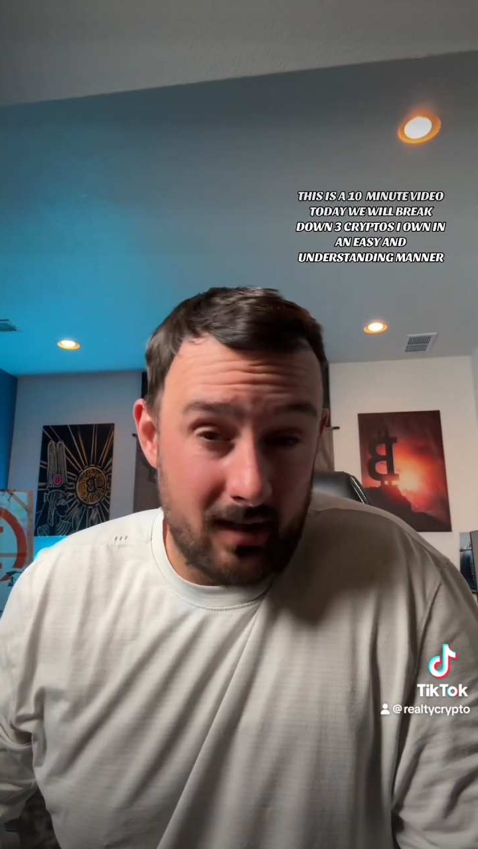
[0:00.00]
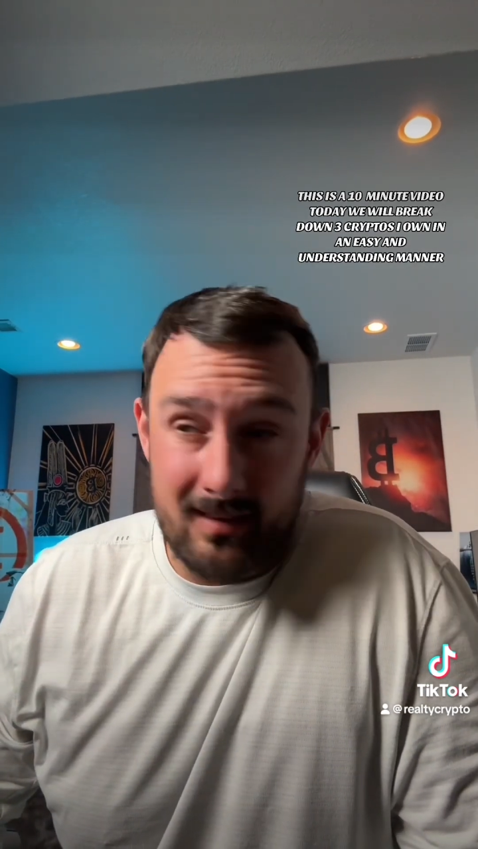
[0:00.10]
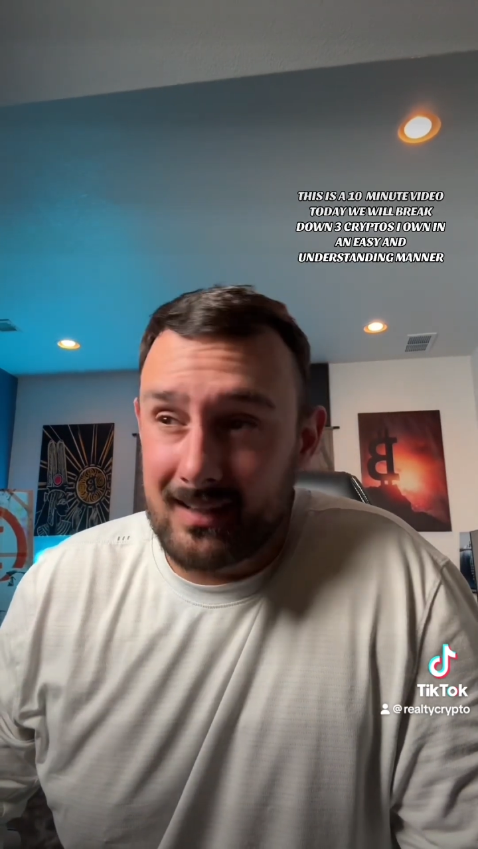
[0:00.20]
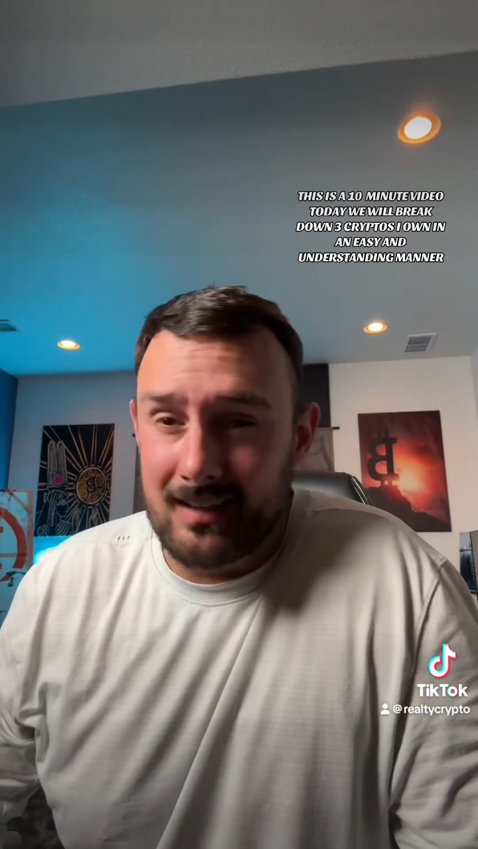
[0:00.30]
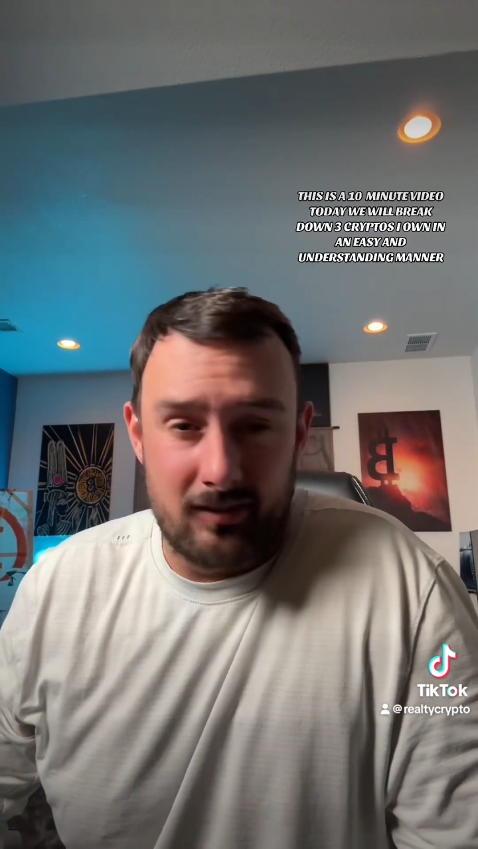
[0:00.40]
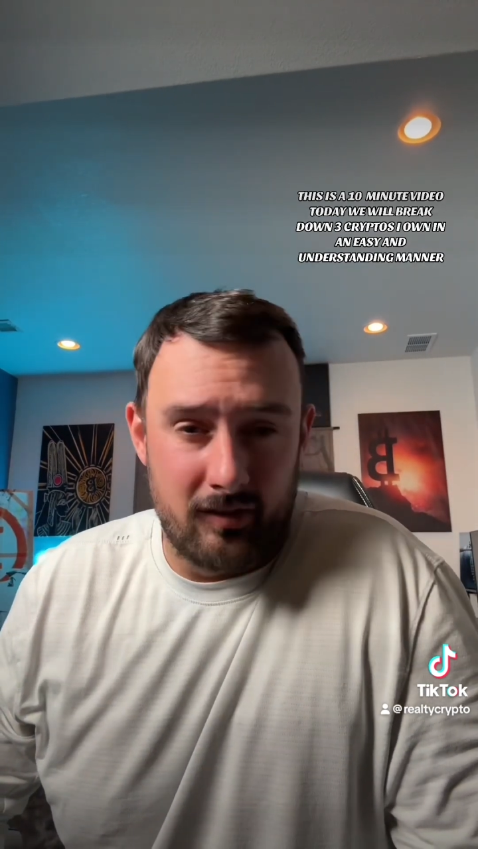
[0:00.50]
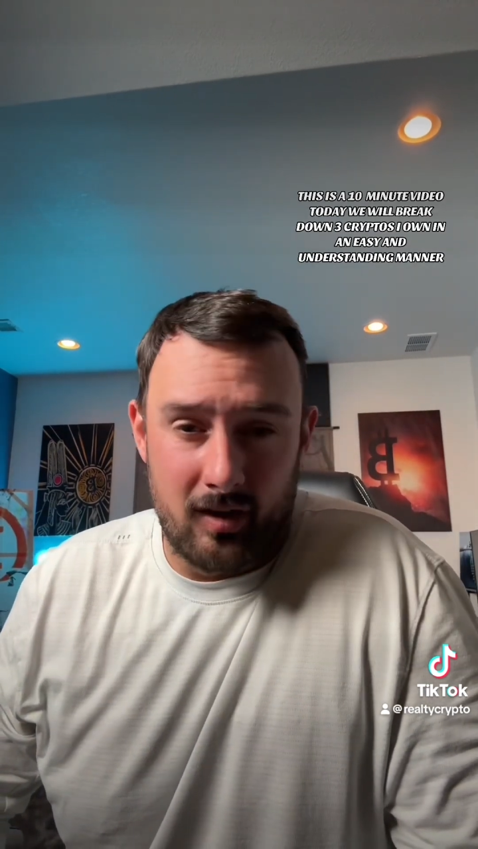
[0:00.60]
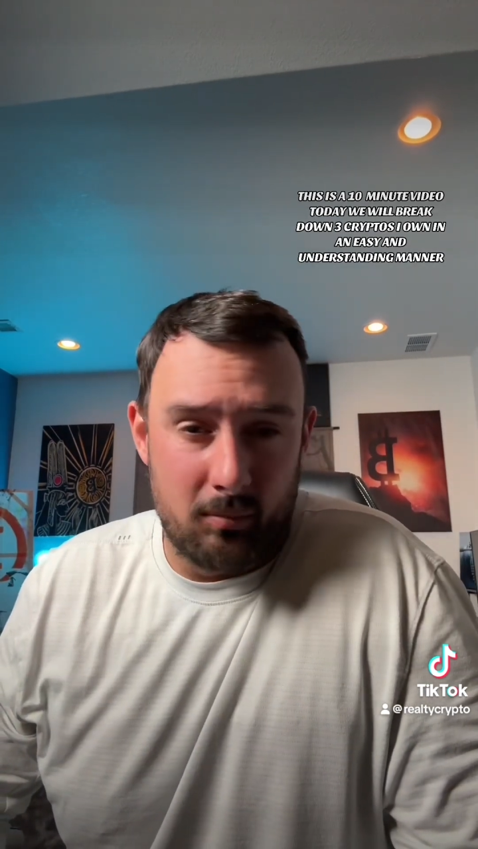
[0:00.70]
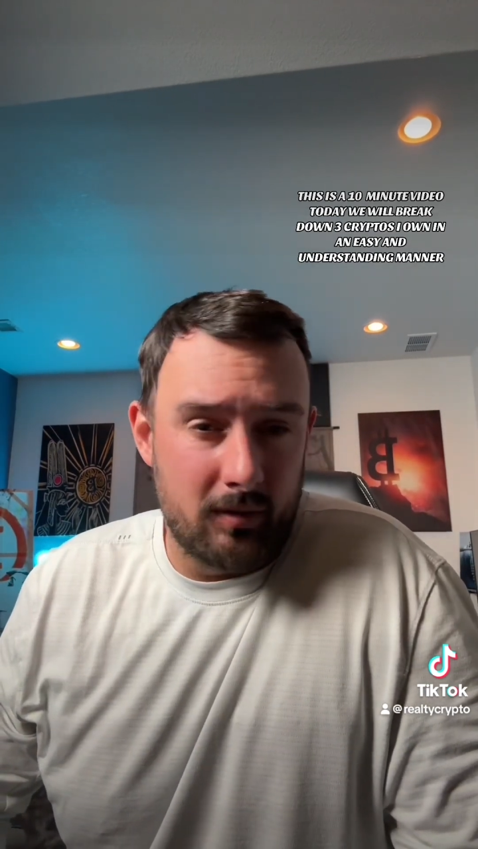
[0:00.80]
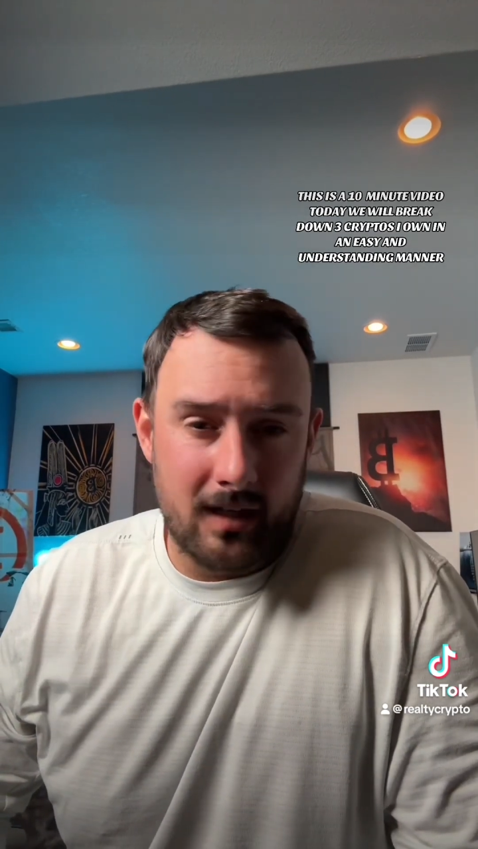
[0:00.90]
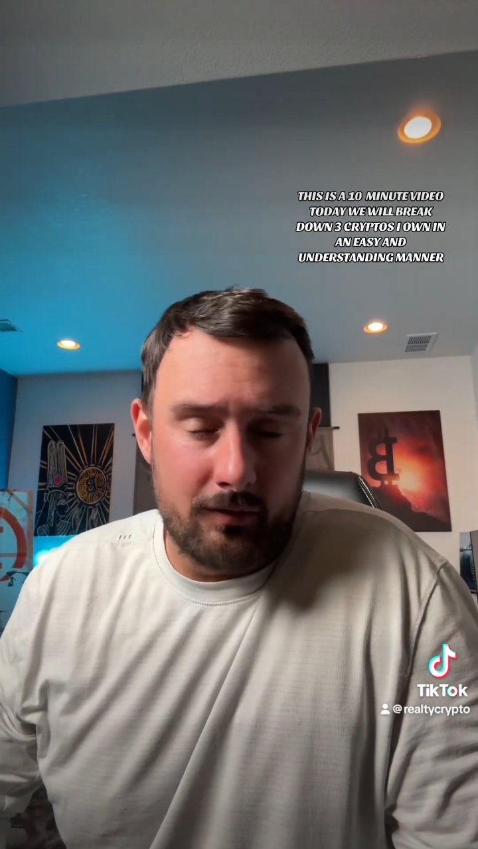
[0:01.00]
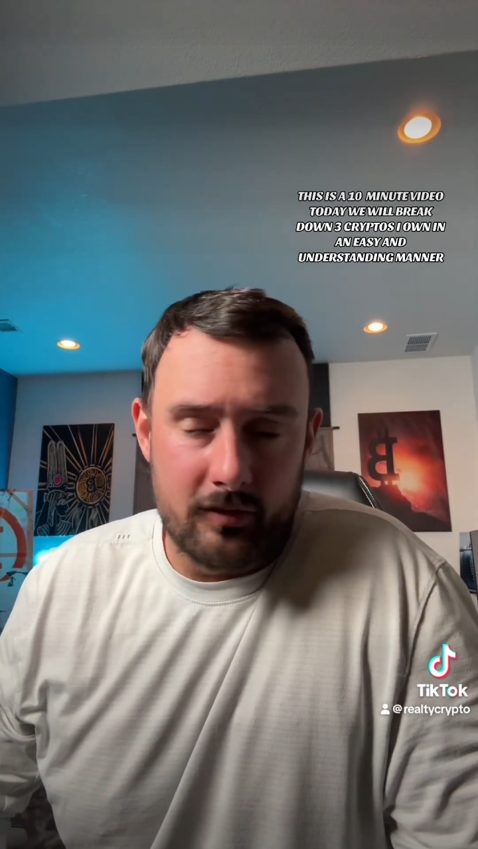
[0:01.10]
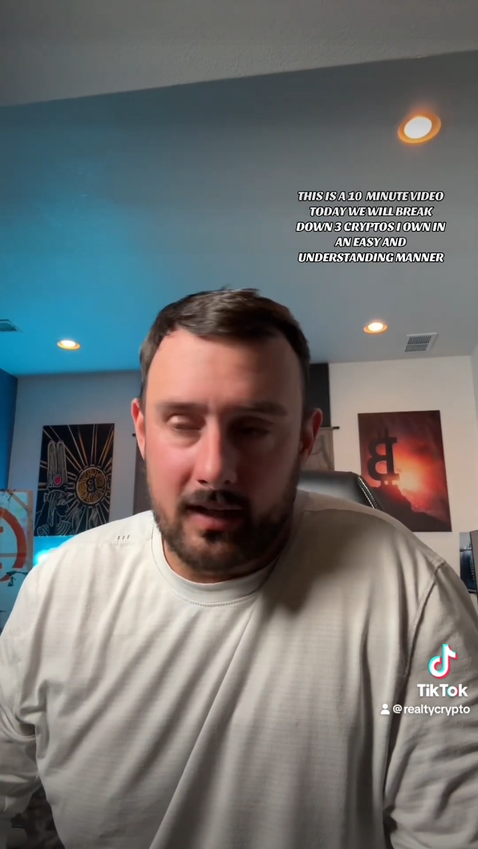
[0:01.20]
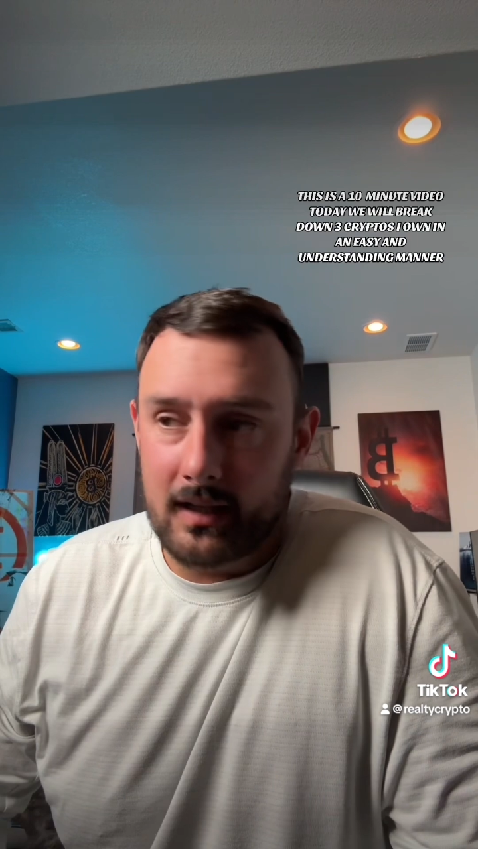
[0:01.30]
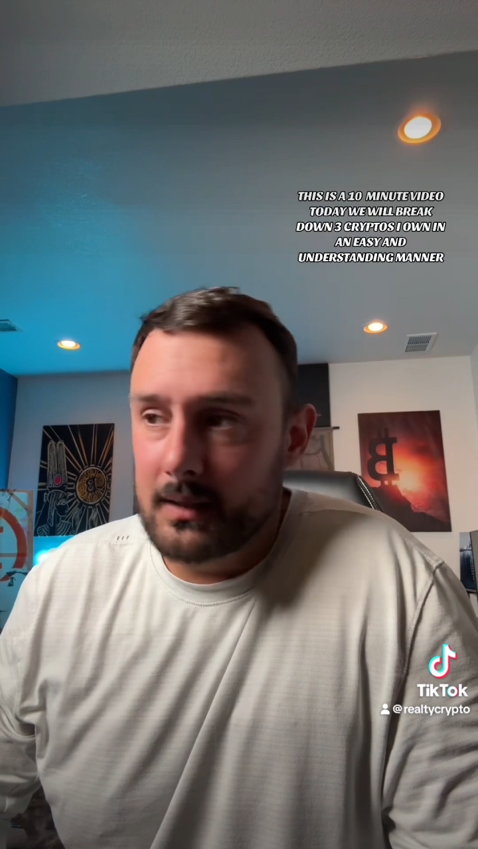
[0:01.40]
I think that's the number, give or
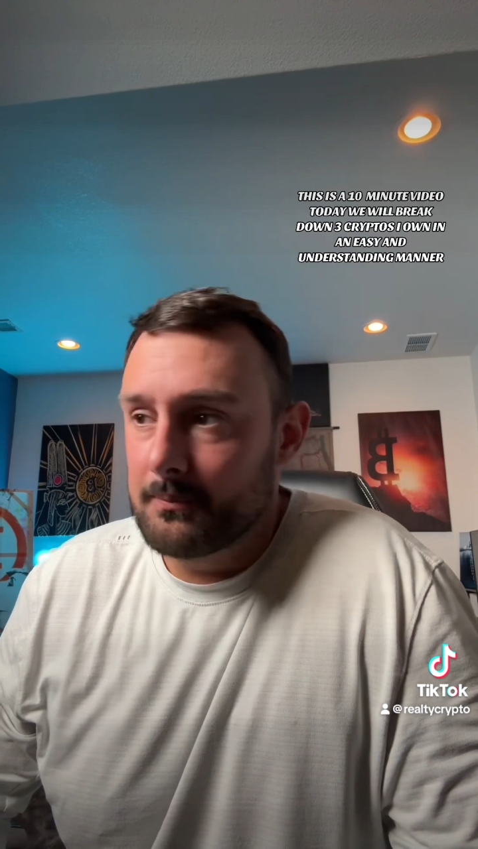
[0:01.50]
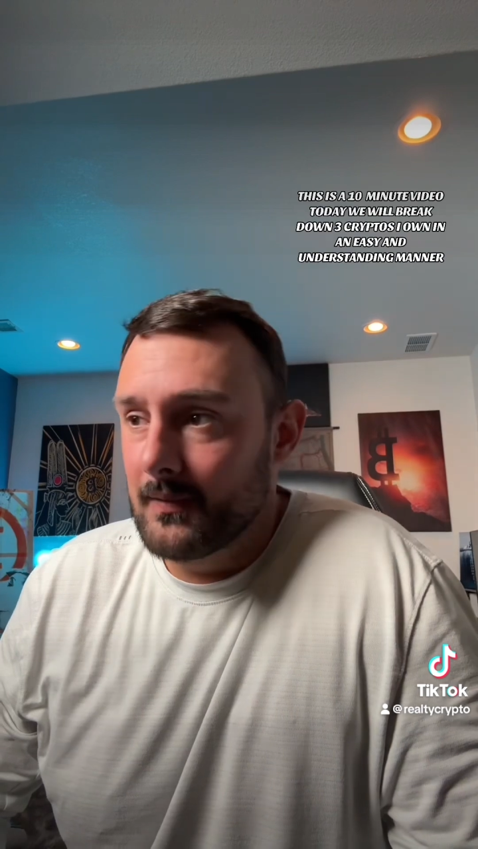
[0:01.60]
take.